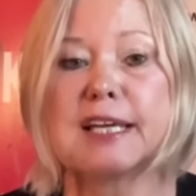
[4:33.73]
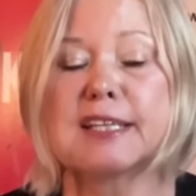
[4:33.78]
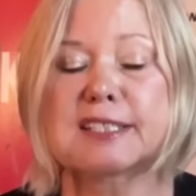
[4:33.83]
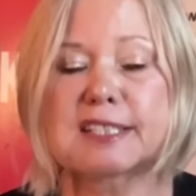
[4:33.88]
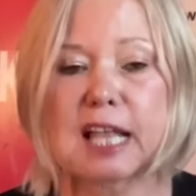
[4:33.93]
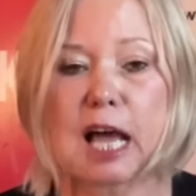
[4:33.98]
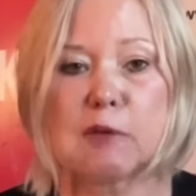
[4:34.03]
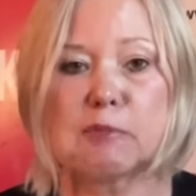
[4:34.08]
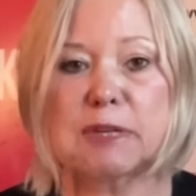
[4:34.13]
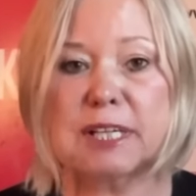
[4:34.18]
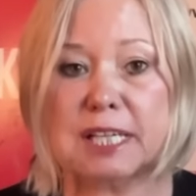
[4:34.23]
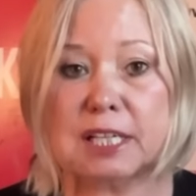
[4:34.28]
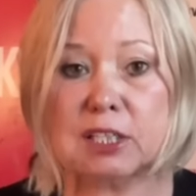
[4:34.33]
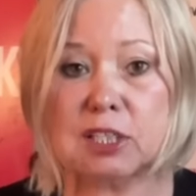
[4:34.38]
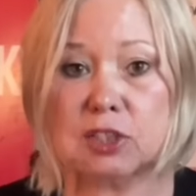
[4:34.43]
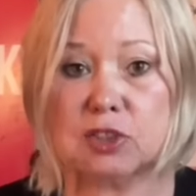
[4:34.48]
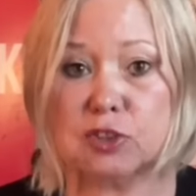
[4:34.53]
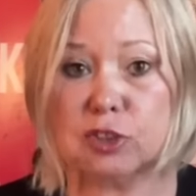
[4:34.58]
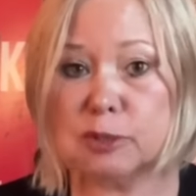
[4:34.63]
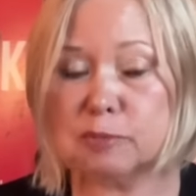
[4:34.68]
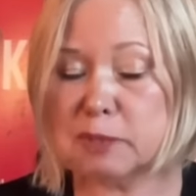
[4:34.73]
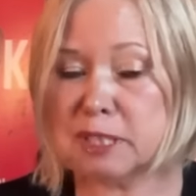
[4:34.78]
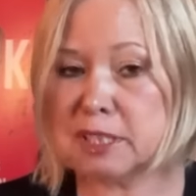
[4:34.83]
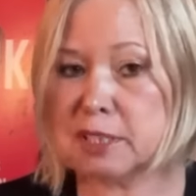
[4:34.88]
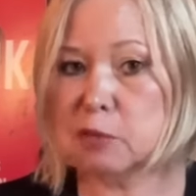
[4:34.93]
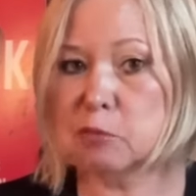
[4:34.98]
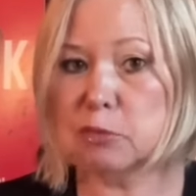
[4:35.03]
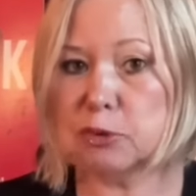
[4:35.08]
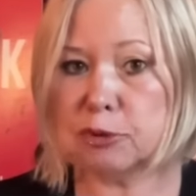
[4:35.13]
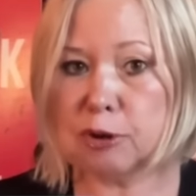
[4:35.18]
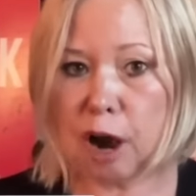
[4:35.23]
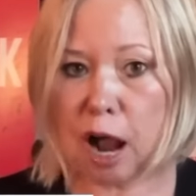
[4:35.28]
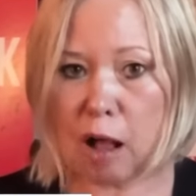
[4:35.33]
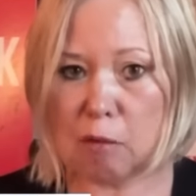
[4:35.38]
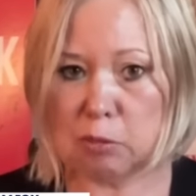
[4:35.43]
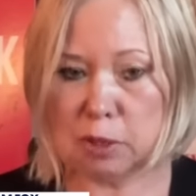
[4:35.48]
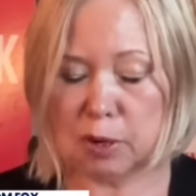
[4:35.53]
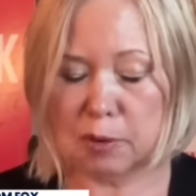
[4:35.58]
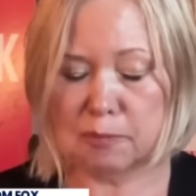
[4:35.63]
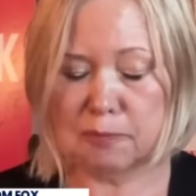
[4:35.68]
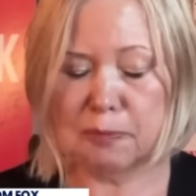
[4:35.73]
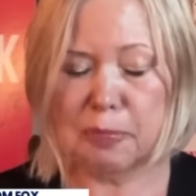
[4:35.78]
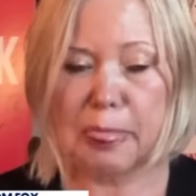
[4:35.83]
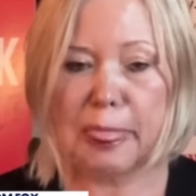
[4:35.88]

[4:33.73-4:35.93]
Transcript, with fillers: Islamic extremism problem.